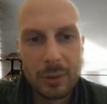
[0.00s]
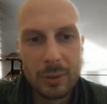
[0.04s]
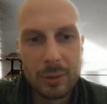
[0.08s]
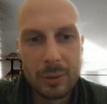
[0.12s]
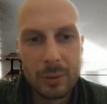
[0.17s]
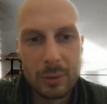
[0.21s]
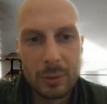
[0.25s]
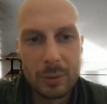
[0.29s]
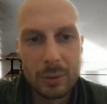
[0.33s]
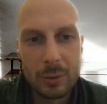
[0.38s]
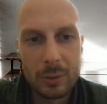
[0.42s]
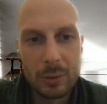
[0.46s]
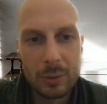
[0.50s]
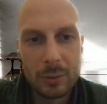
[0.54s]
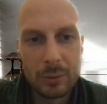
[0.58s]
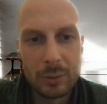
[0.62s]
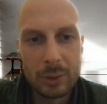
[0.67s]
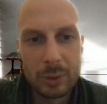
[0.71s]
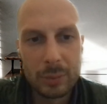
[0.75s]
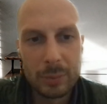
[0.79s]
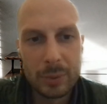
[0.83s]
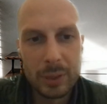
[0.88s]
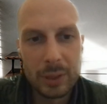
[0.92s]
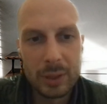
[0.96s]

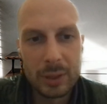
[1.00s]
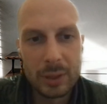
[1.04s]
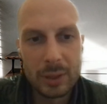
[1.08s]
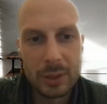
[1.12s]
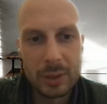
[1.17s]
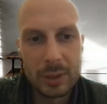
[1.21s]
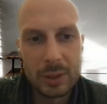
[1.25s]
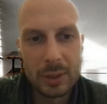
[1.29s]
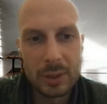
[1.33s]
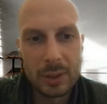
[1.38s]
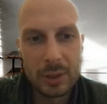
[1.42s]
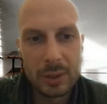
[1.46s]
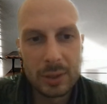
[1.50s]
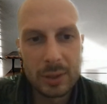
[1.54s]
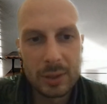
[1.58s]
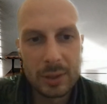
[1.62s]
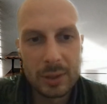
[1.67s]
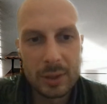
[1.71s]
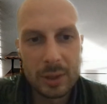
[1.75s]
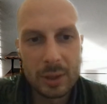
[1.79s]
all dependencies and